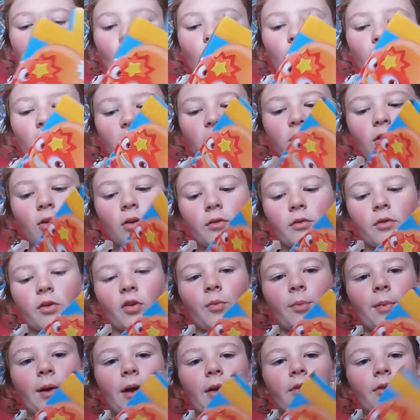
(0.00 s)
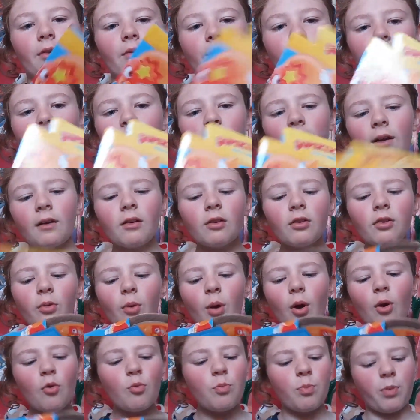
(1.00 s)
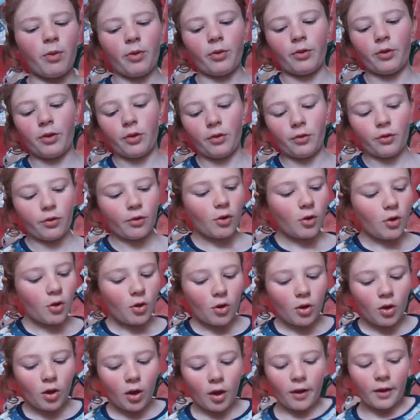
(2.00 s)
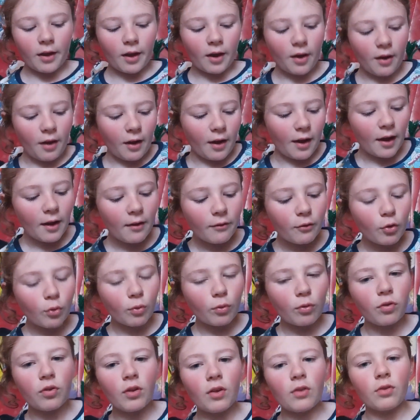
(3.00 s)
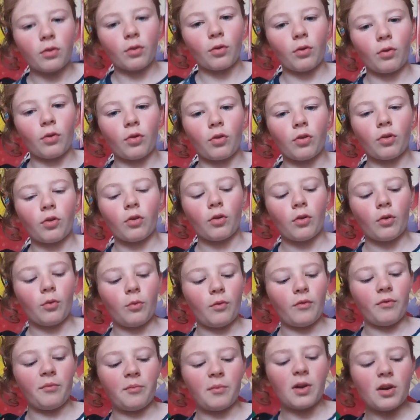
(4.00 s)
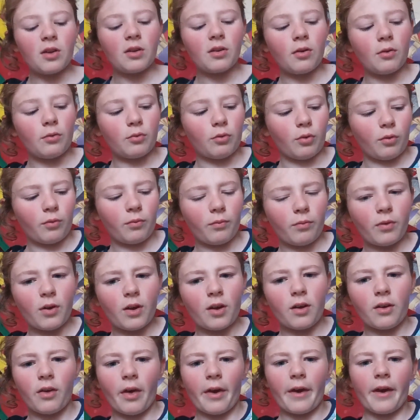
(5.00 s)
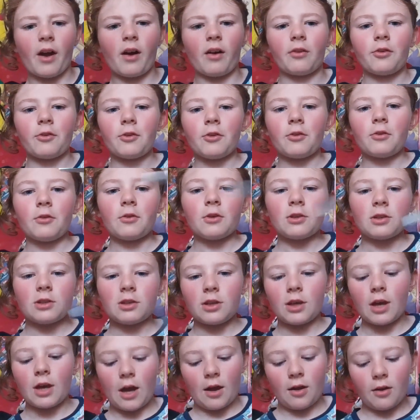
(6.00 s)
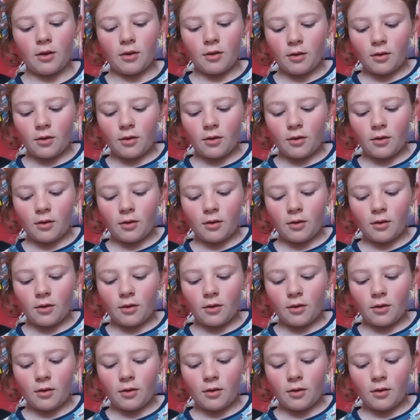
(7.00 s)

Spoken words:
Quite curious about this one. How do you open these? I have got scissors with me. Hold on, there they are. Yeah.